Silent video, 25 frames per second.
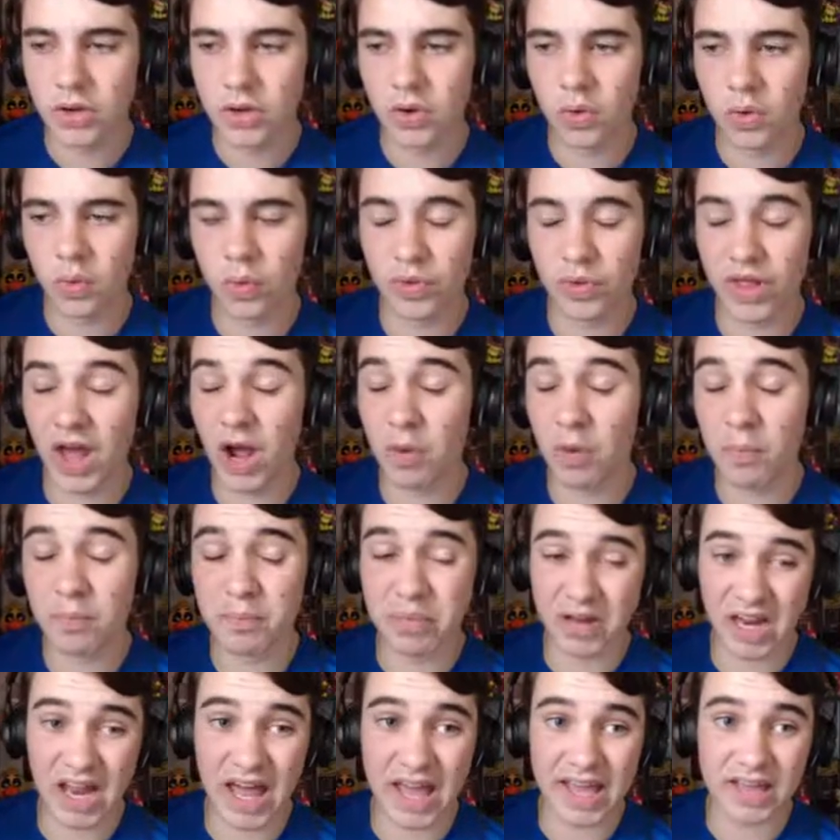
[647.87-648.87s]
without
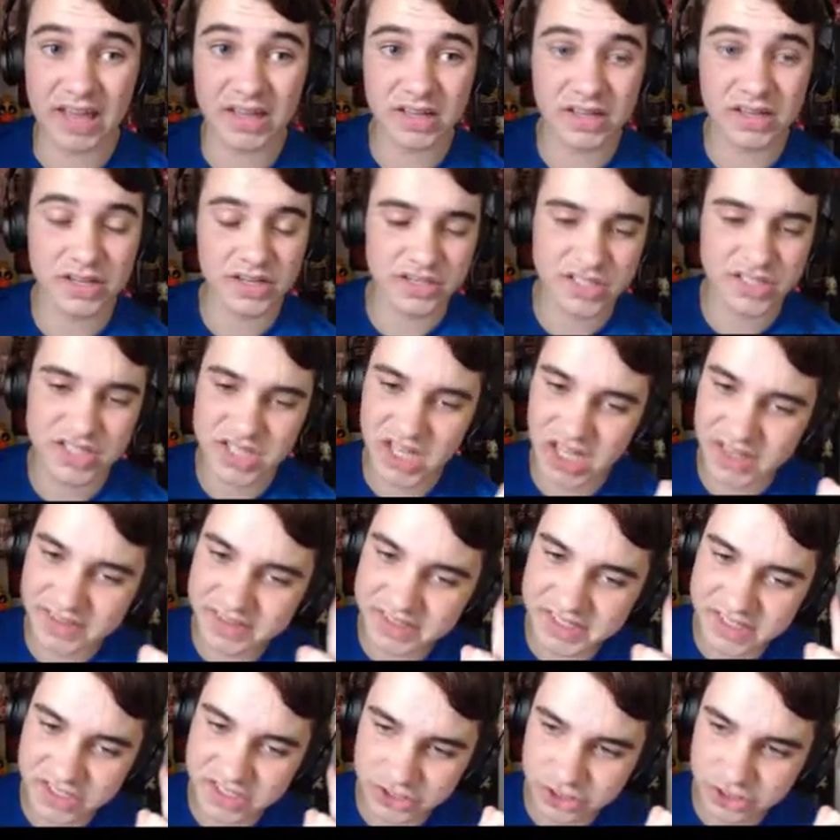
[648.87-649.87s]
blank, because then
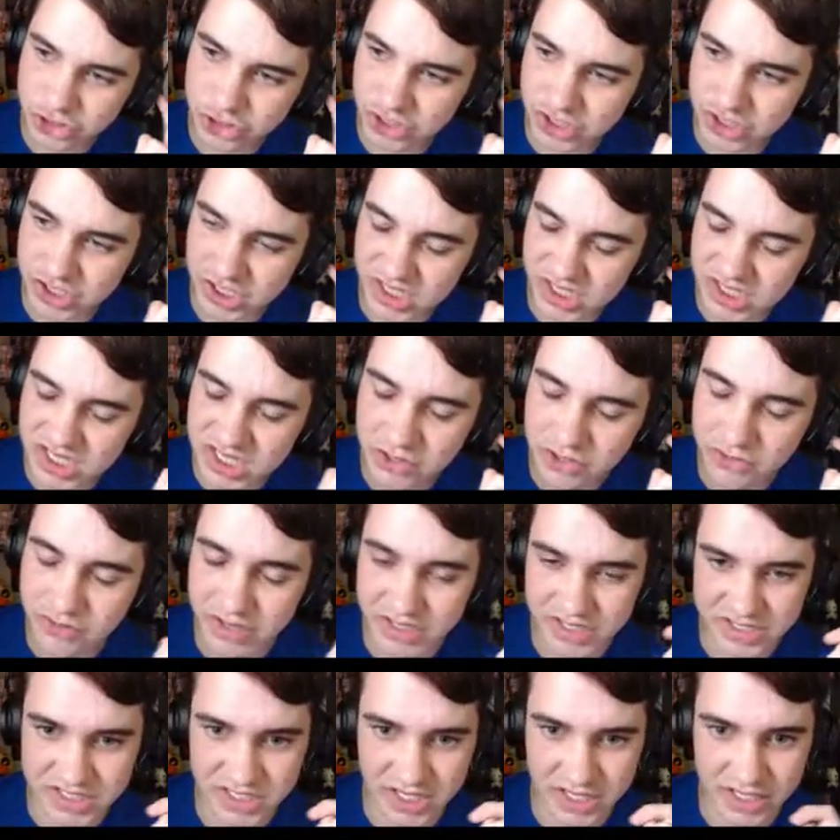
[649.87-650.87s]
this is just a
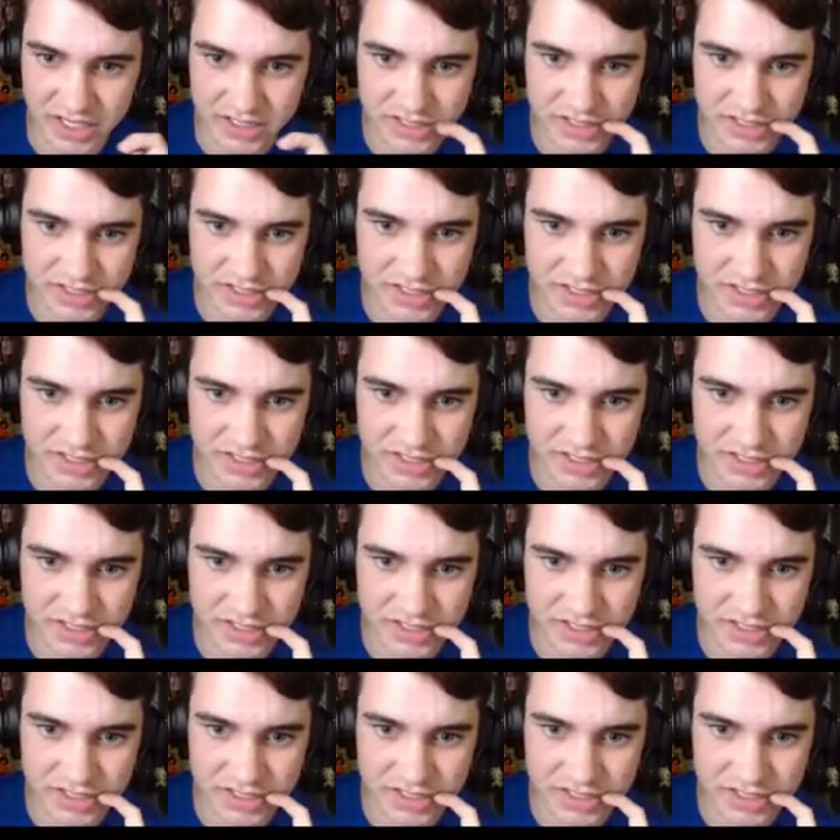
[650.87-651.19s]
hearing test.